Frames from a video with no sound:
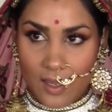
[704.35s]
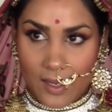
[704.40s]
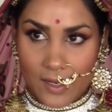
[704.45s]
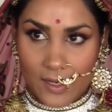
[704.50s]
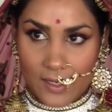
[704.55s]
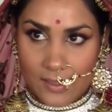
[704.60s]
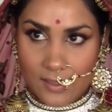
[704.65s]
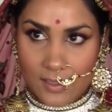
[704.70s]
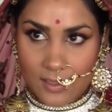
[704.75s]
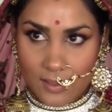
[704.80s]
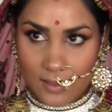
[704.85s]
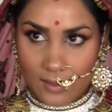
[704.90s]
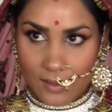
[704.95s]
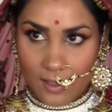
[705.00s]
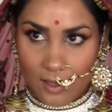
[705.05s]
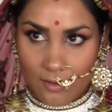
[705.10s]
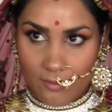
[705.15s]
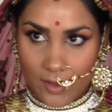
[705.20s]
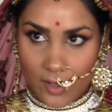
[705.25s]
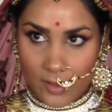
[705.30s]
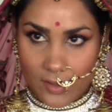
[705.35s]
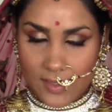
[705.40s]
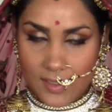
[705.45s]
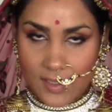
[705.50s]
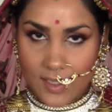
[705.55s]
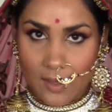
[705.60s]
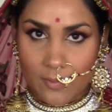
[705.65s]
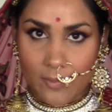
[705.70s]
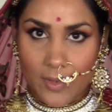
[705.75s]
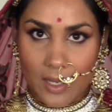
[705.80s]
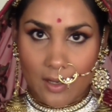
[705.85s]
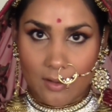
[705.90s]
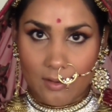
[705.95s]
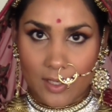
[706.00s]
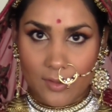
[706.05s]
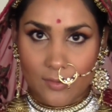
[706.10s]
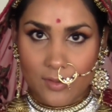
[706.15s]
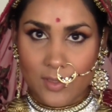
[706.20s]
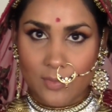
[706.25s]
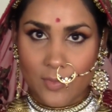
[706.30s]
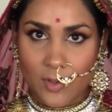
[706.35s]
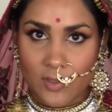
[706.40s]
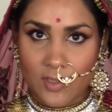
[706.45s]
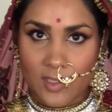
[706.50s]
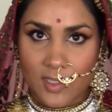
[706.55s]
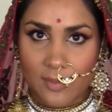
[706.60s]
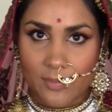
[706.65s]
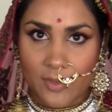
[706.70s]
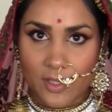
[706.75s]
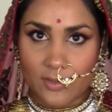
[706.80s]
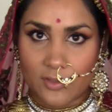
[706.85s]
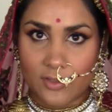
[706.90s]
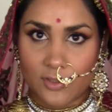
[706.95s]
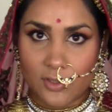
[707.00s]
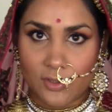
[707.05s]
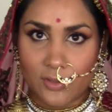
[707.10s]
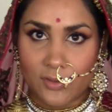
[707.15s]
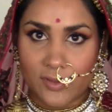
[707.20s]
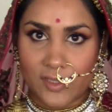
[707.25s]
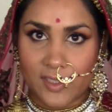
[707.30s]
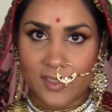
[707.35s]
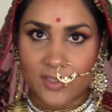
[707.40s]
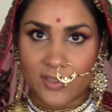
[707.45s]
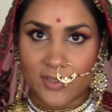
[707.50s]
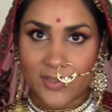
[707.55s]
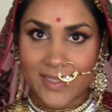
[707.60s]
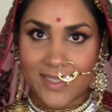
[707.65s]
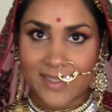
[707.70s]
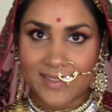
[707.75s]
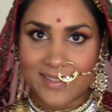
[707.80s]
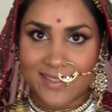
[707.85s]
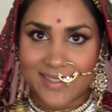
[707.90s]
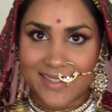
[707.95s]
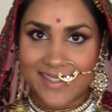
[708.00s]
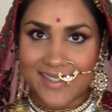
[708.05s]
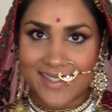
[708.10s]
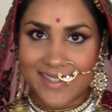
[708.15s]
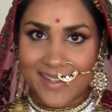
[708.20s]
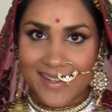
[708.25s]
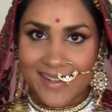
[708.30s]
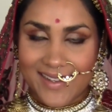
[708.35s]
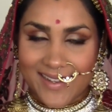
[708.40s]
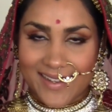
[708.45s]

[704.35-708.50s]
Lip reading: I actually love how this came out. It was mostly about the jewelry, as you can see.